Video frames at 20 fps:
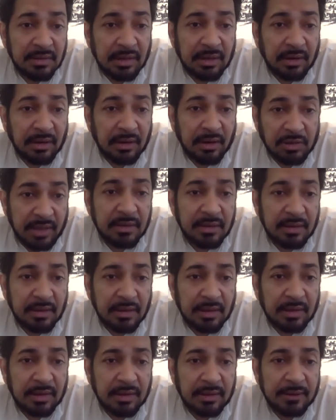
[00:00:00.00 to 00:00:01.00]

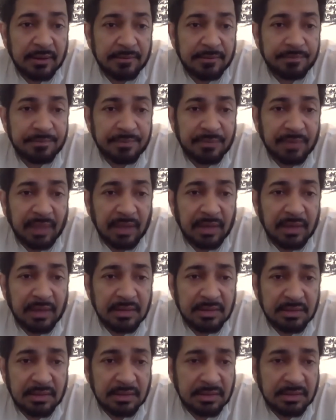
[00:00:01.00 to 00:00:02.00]
or dying,
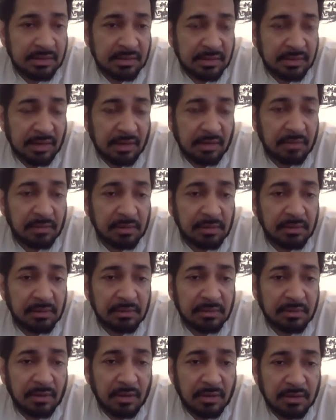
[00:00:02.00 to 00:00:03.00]
and it's a
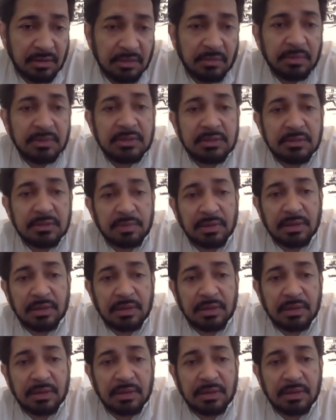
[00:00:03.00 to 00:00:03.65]
terrible consequence.